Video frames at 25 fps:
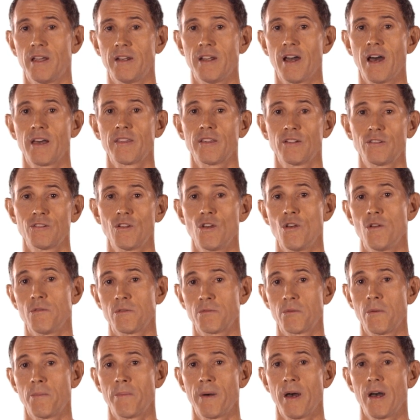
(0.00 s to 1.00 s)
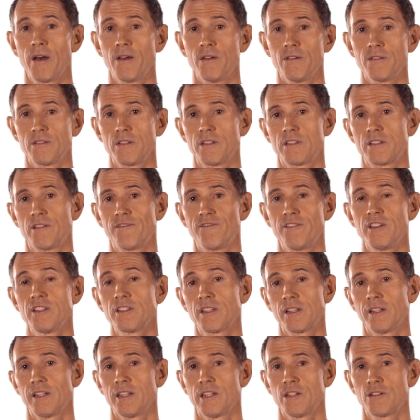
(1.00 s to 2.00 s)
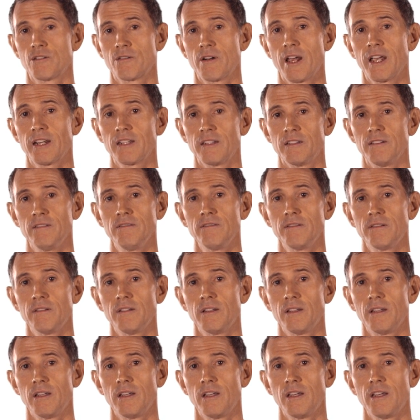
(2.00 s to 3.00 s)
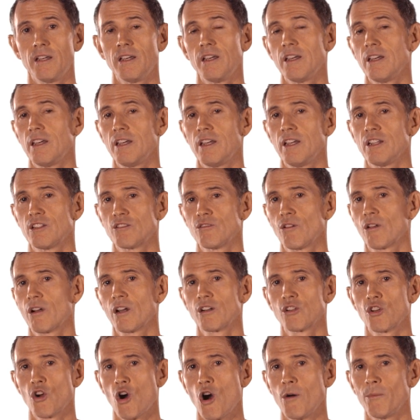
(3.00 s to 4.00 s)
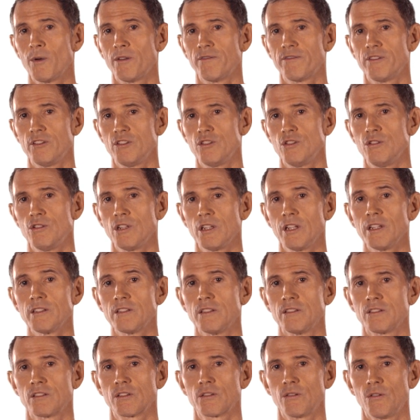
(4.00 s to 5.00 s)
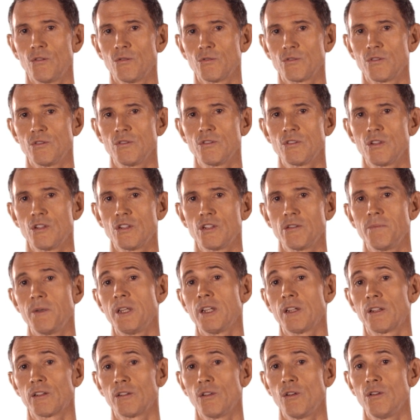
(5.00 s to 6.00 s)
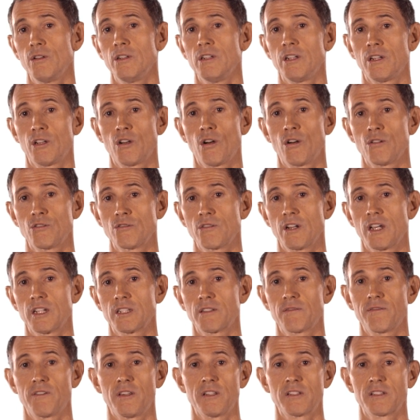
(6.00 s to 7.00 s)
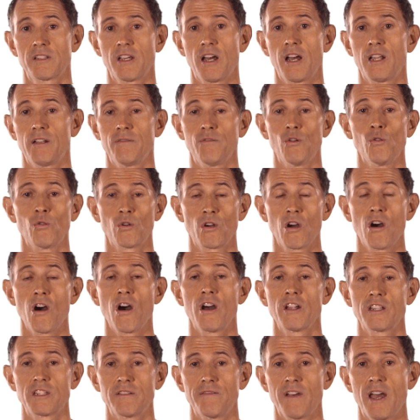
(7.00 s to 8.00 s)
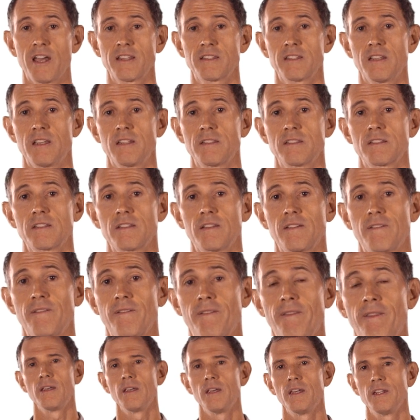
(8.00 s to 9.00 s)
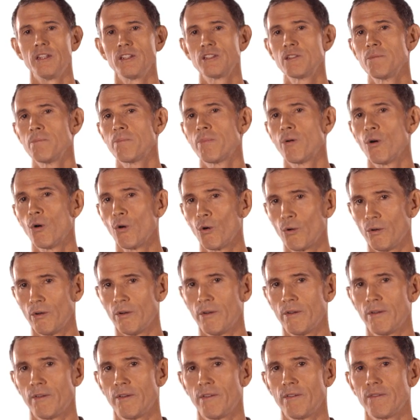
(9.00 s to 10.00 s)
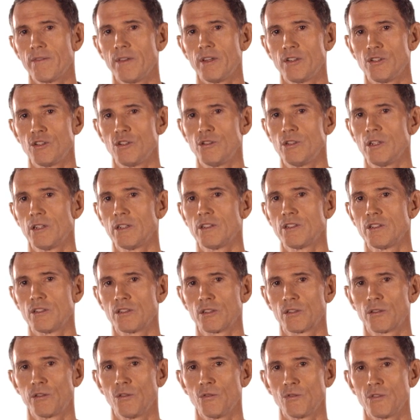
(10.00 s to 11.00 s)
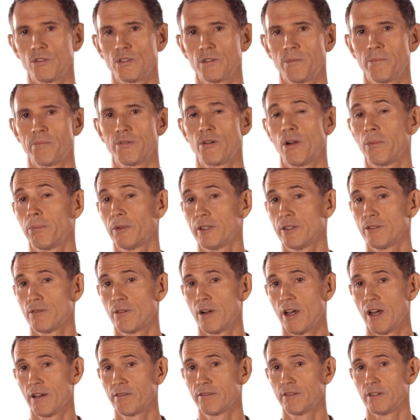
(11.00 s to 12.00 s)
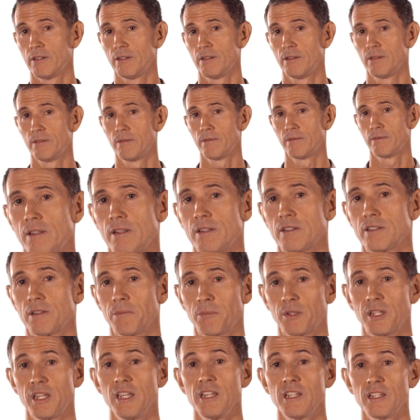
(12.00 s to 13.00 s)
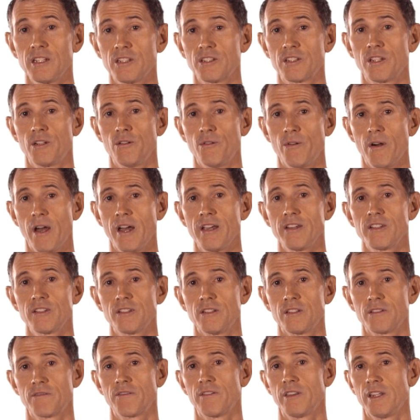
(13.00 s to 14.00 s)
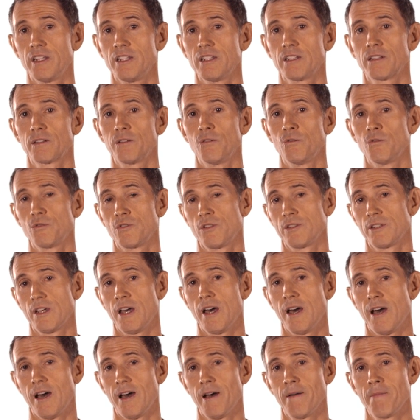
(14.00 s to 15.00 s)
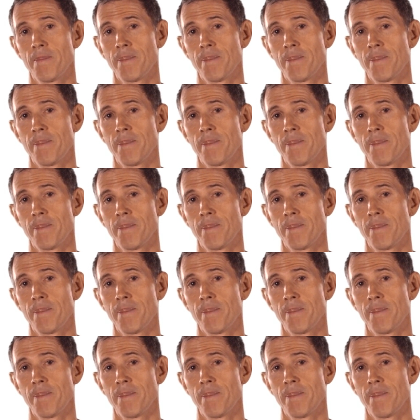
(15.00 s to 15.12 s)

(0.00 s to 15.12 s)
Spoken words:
and other terms proposed are sufficiently attractive, it's not uncommon for due diligence clauses to be included in contracts for the sale of all kinds of assets. It is important that due diligence clauses are properly drafted. Some key considerations for these clauses are: